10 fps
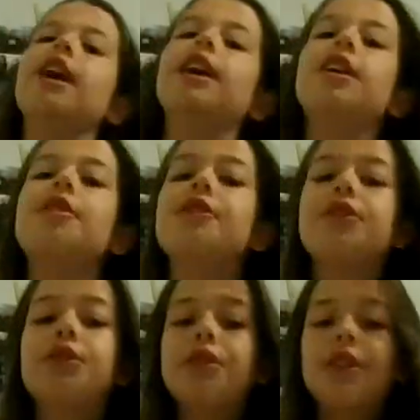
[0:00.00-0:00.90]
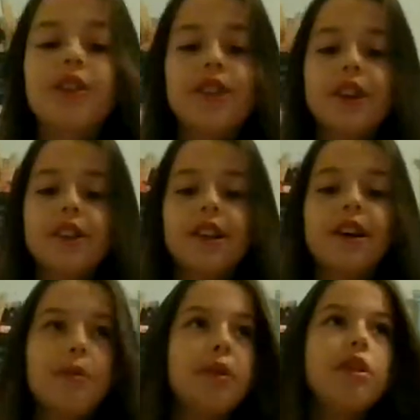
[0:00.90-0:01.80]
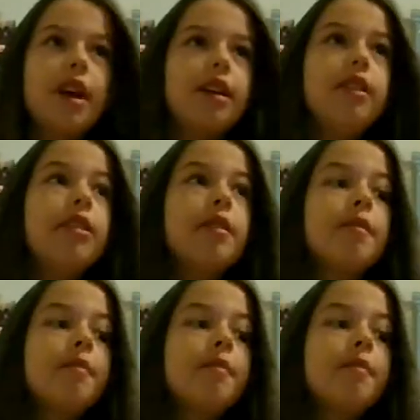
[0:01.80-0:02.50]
I know the school year starts in a couple days,